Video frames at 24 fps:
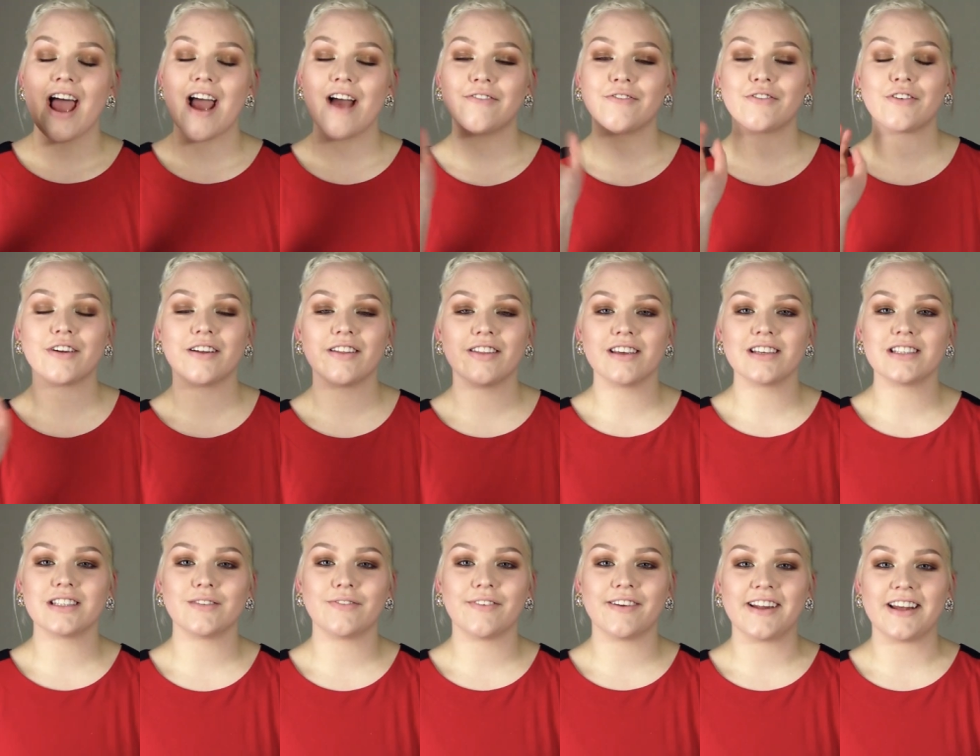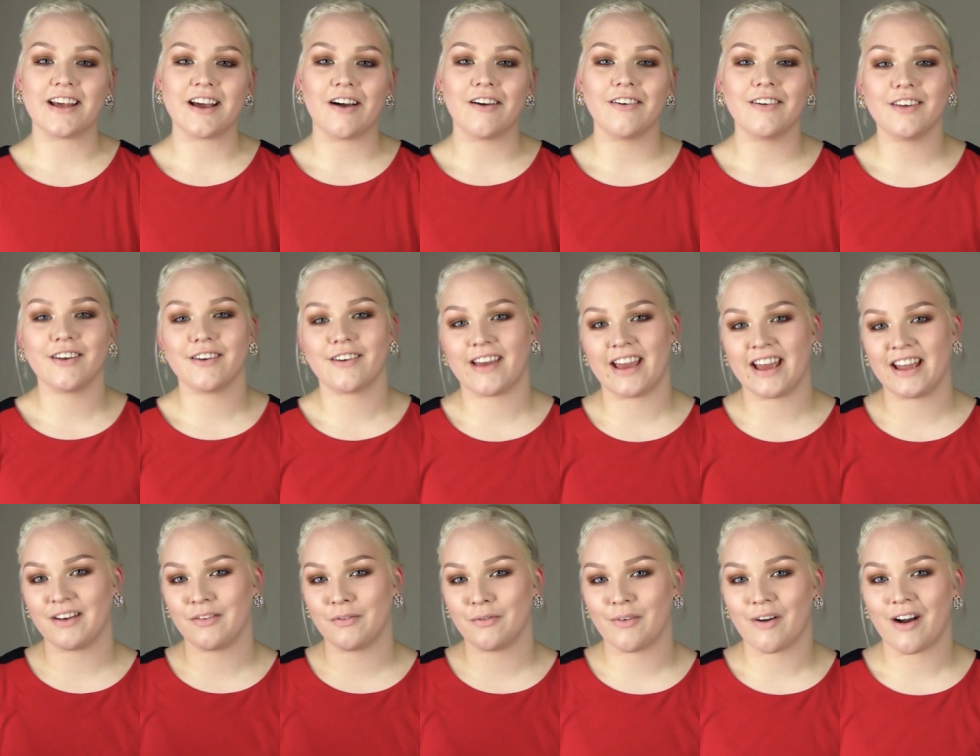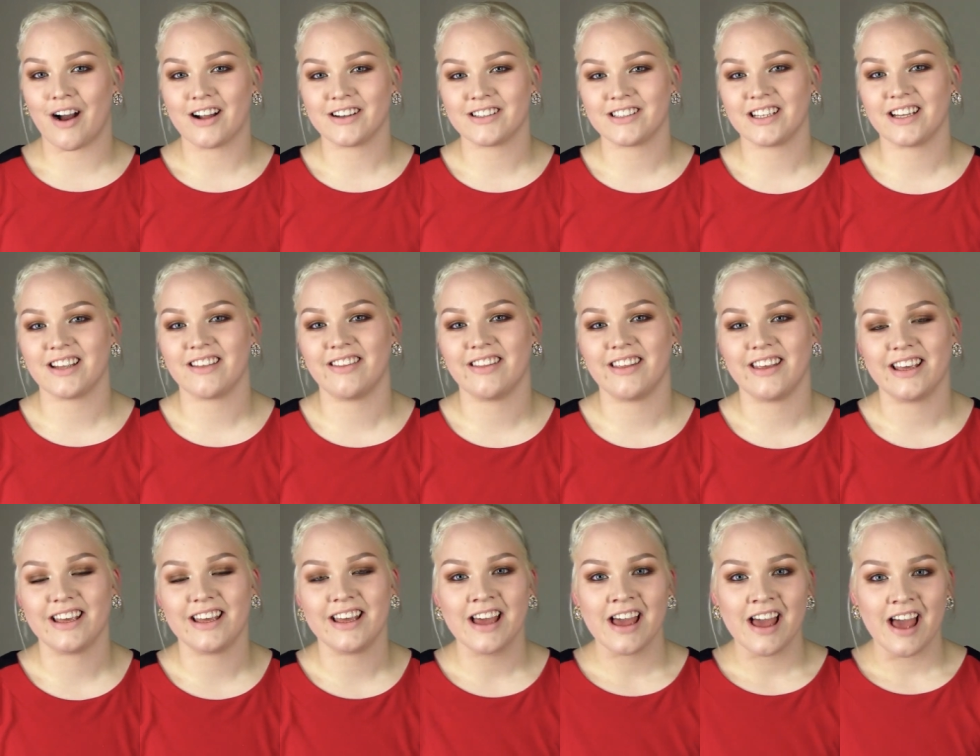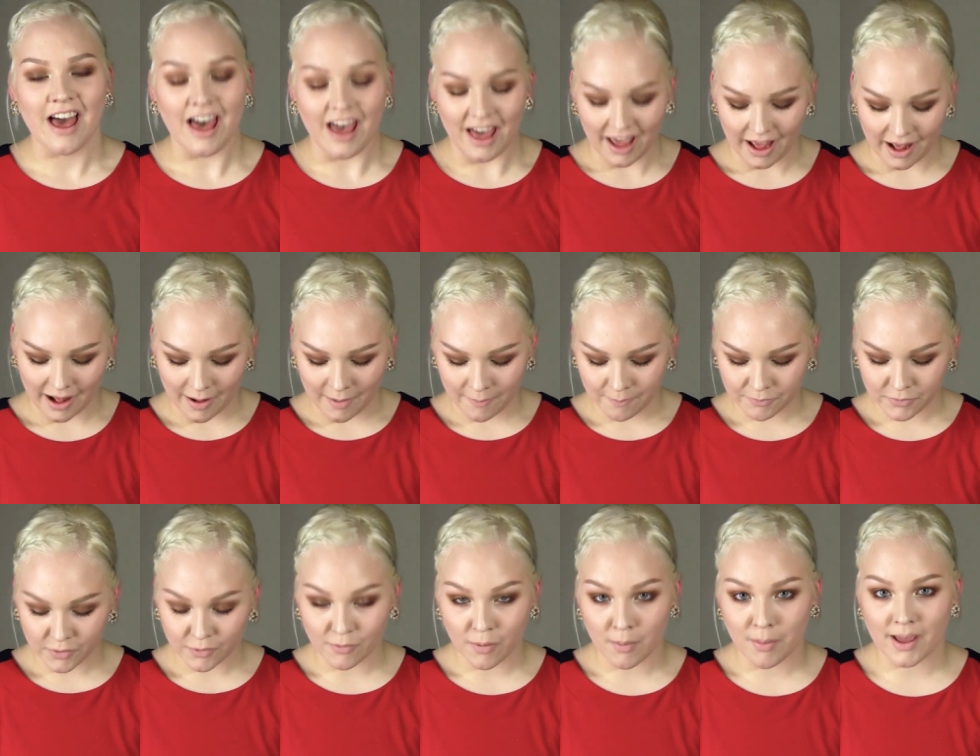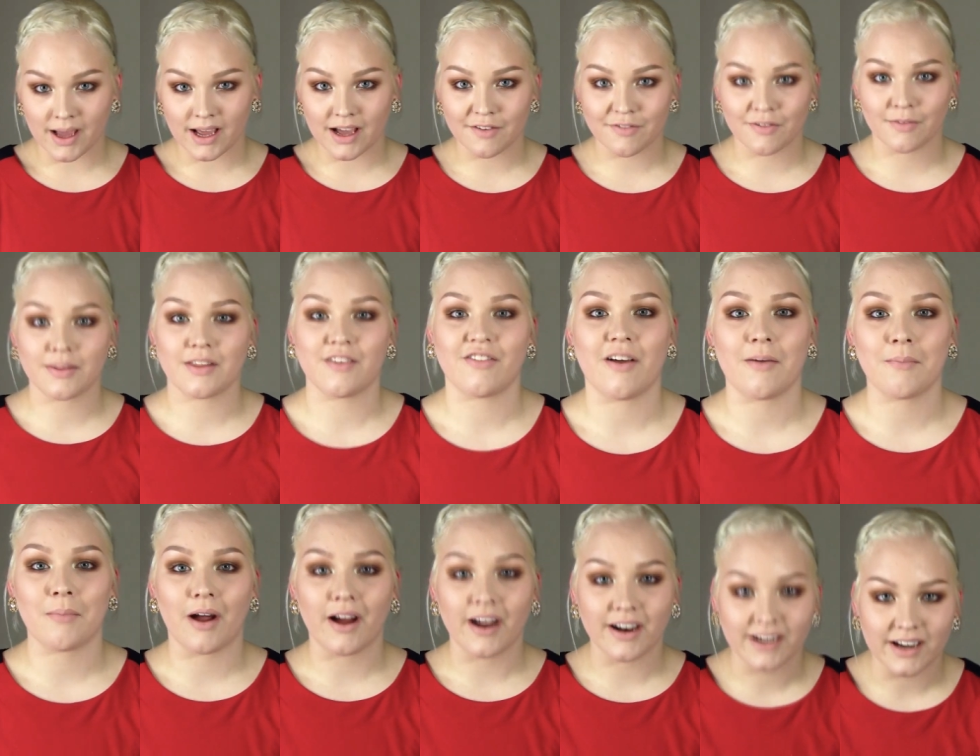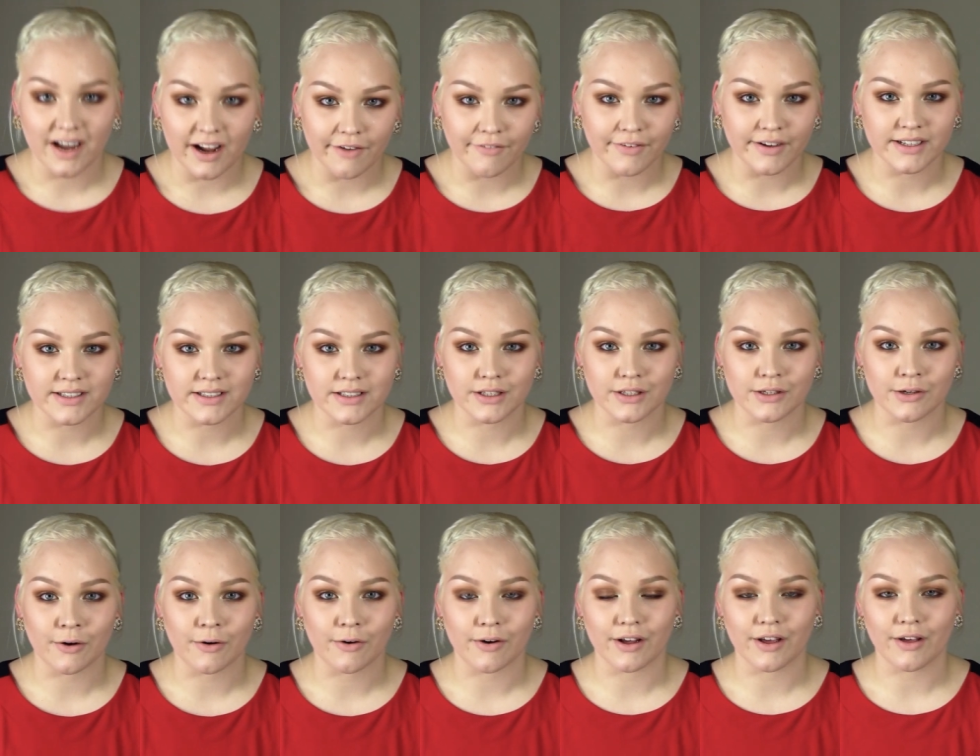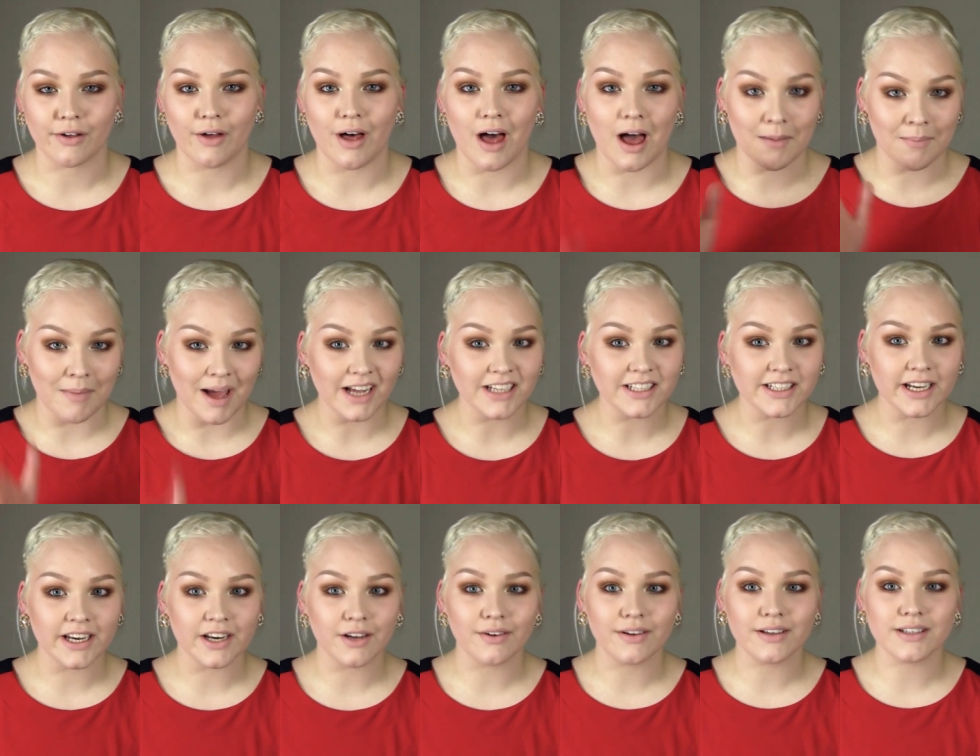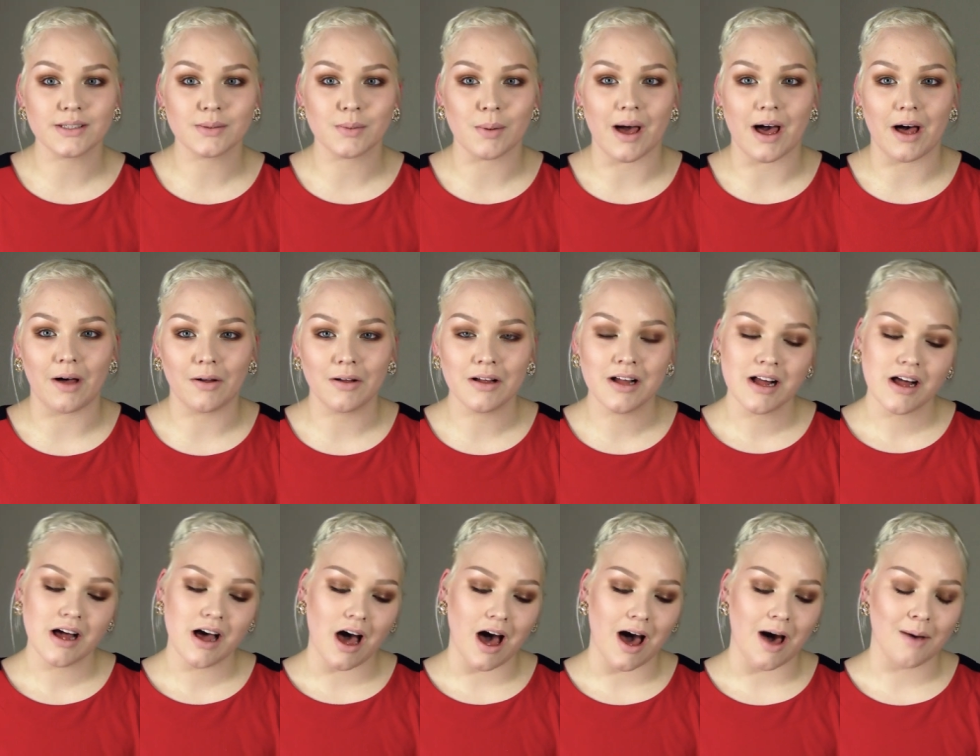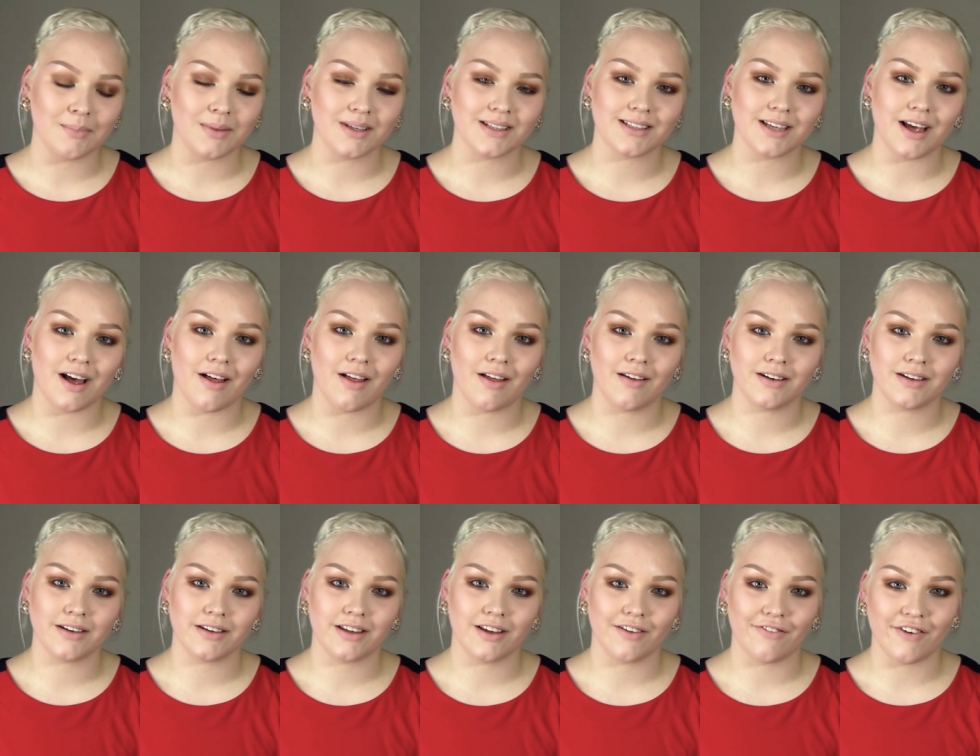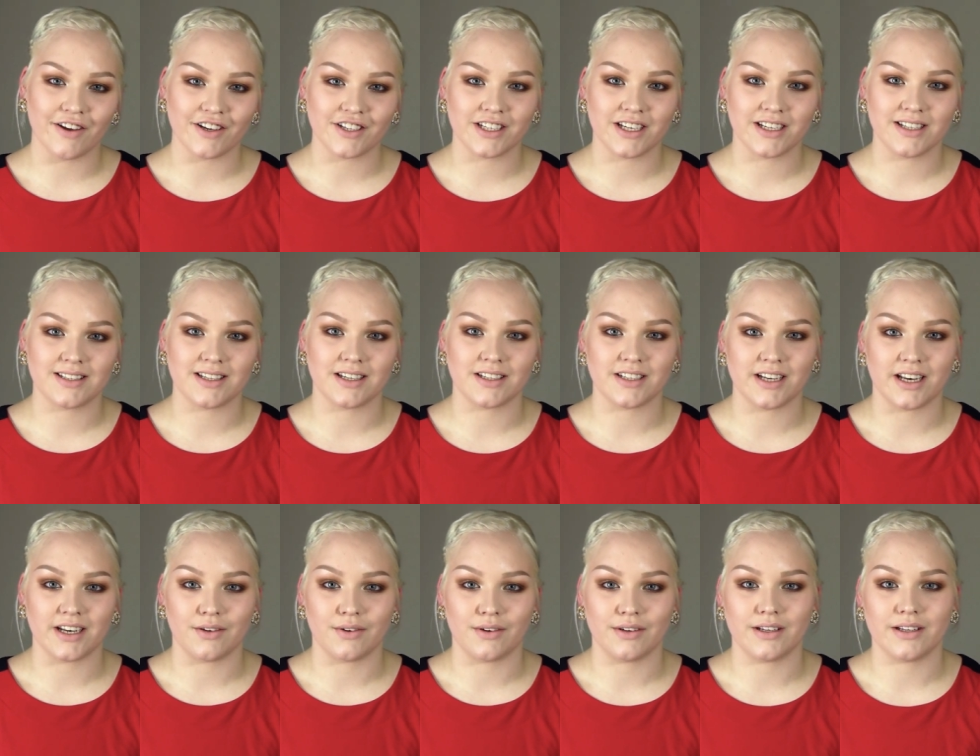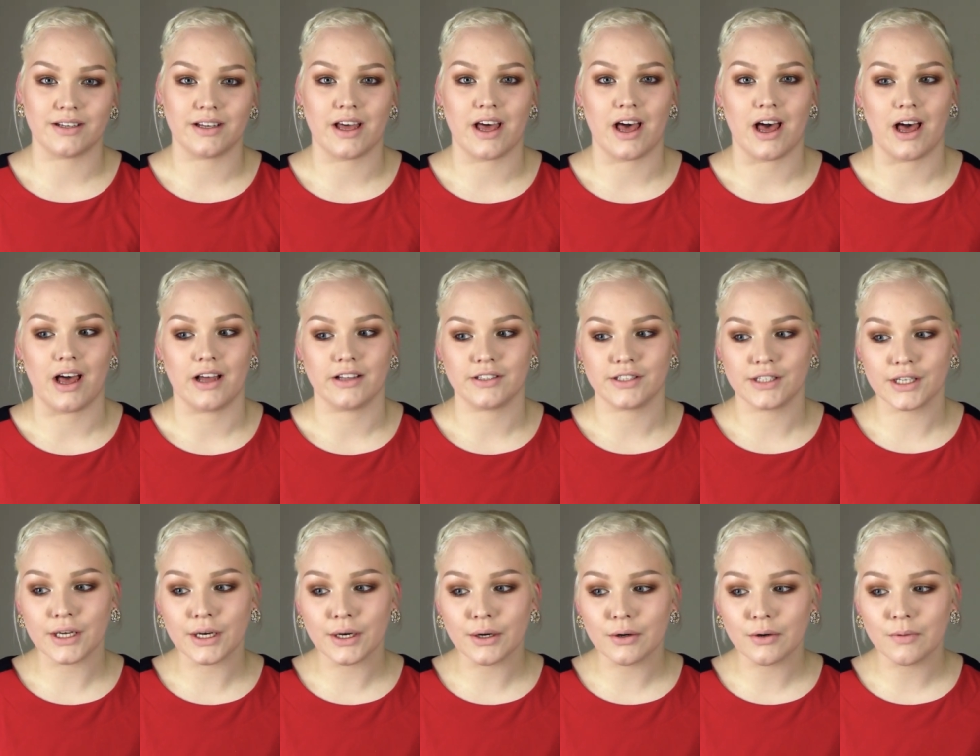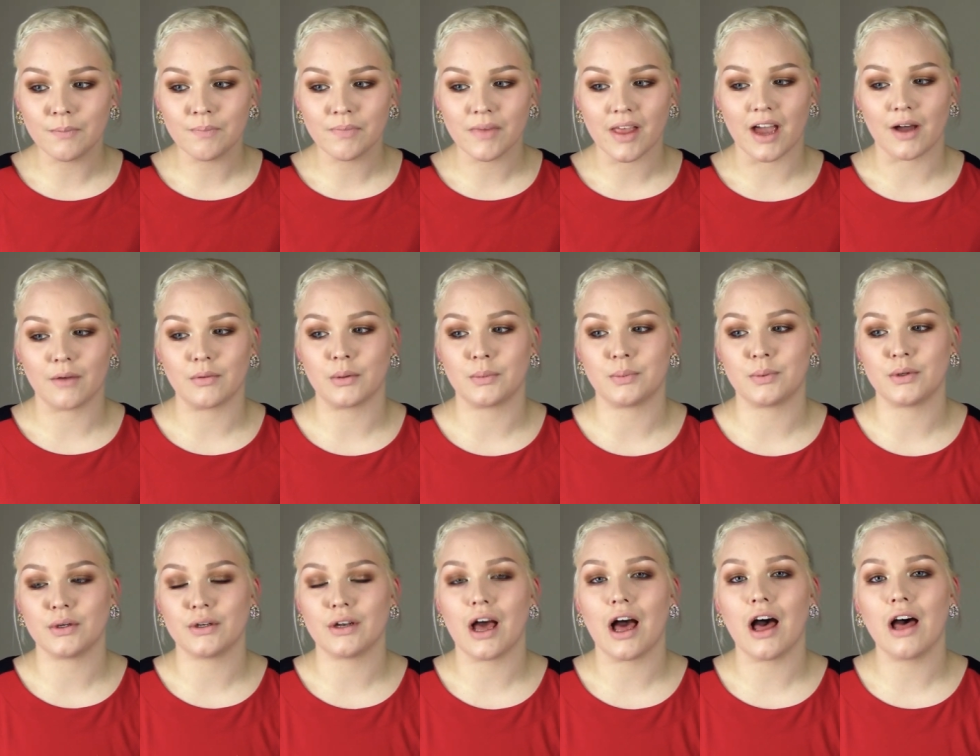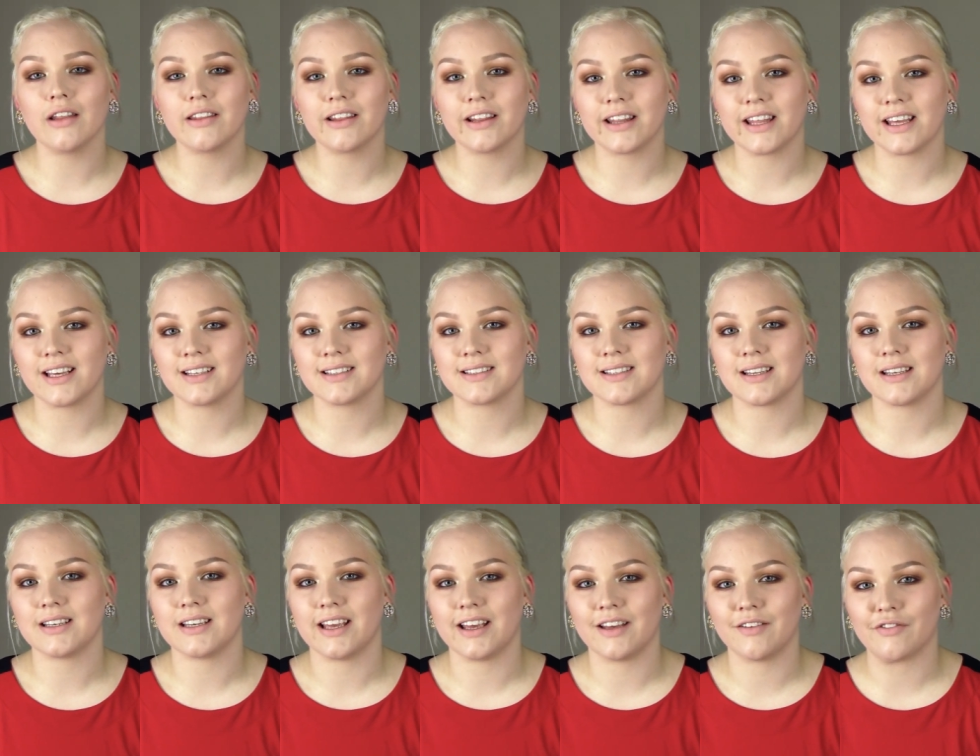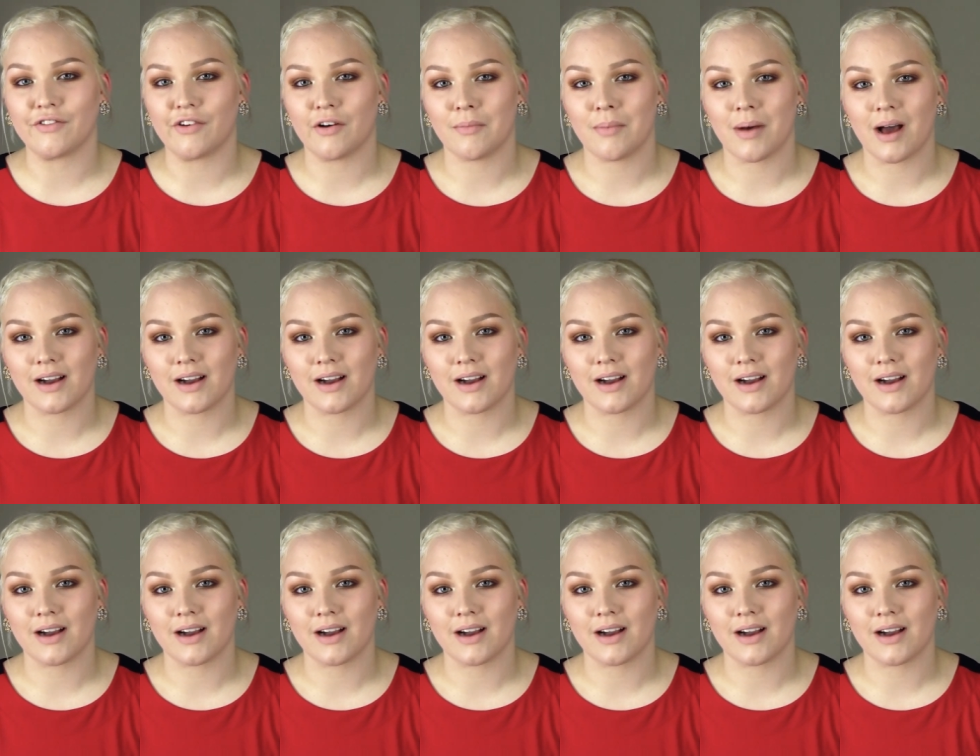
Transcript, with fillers: after this video, you can watch the um, Rebekah from the Vampire Diaries tutorial on my channel as well. Um, it's on the Fashionista channel uh, too. I will put all the links in the info